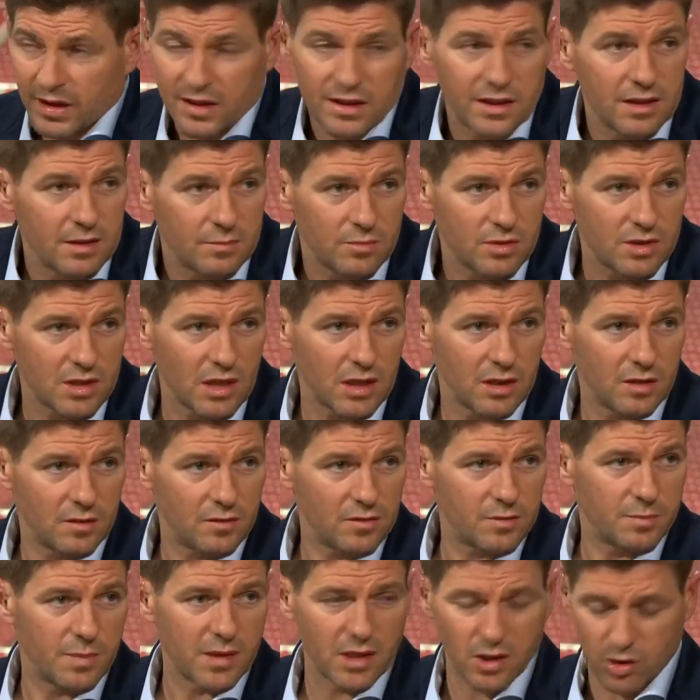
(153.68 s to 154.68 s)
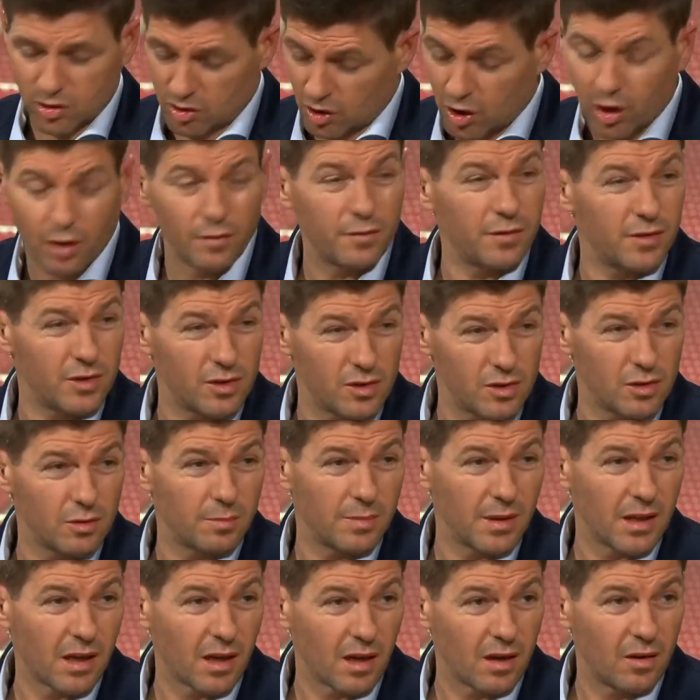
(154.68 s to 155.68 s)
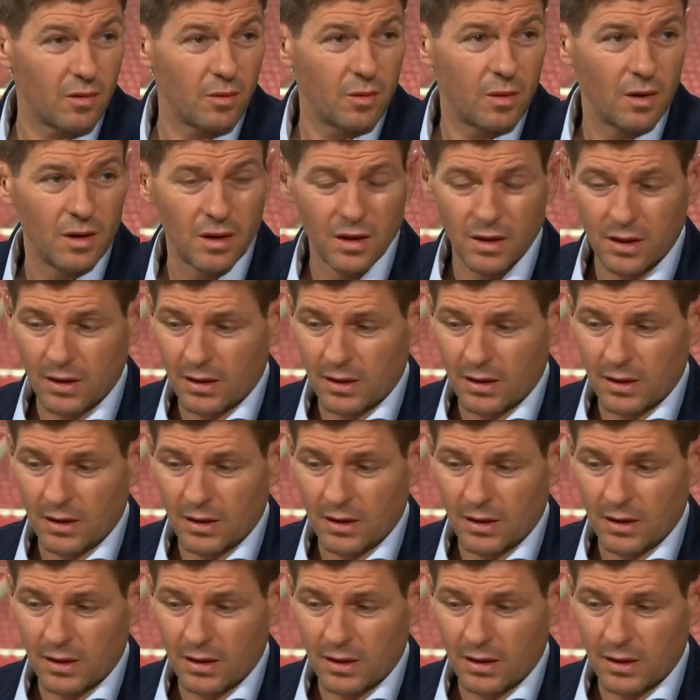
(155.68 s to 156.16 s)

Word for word: within themselves mm. because confidence will be low.